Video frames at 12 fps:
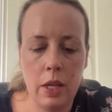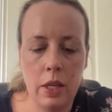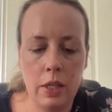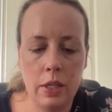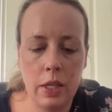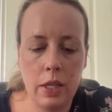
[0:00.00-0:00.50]

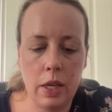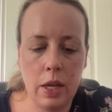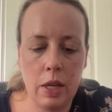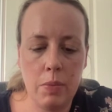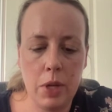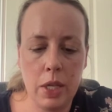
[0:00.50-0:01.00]
is the
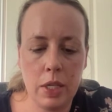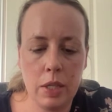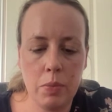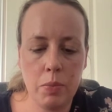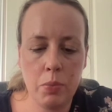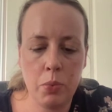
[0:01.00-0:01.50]

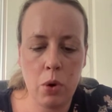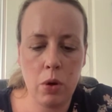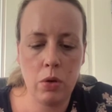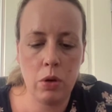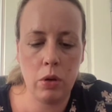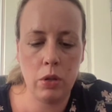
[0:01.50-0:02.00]
LMS
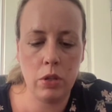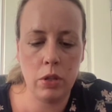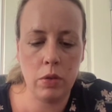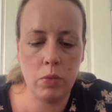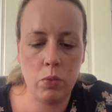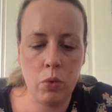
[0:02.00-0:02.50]
Pro
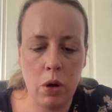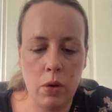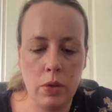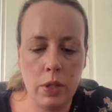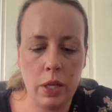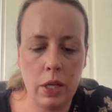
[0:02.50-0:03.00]
Collagen
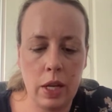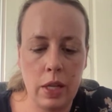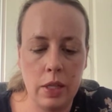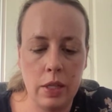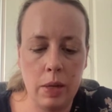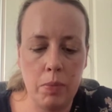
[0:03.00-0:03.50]
Rose
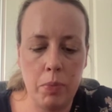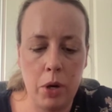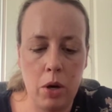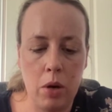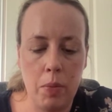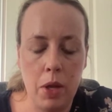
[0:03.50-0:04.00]
Cleansing
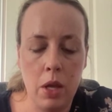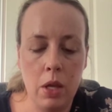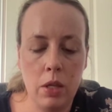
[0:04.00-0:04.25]
Balm